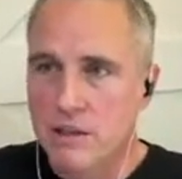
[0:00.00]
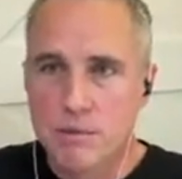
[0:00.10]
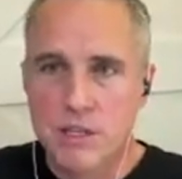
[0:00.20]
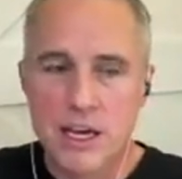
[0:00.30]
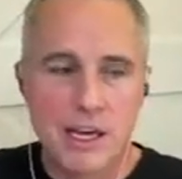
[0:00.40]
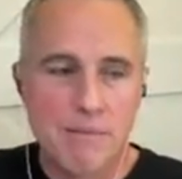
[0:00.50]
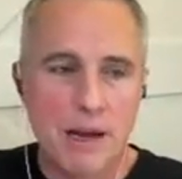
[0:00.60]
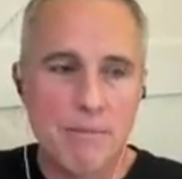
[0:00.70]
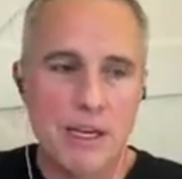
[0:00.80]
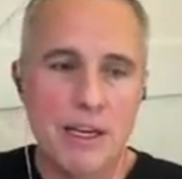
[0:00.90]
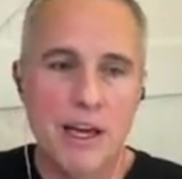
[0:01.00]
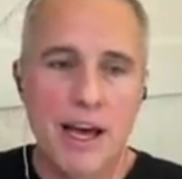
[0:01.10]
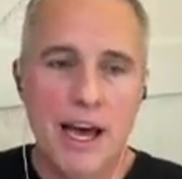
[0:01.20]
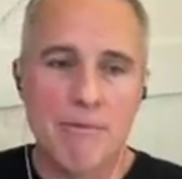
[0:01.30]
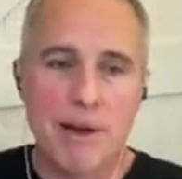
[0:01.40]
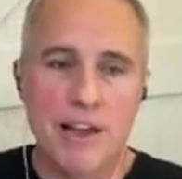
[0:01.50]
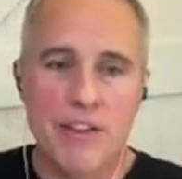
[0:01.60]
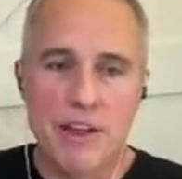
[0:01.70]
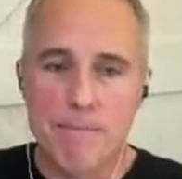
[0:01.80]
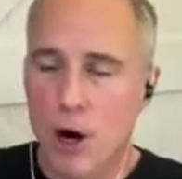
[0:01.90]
Some say he might be have been the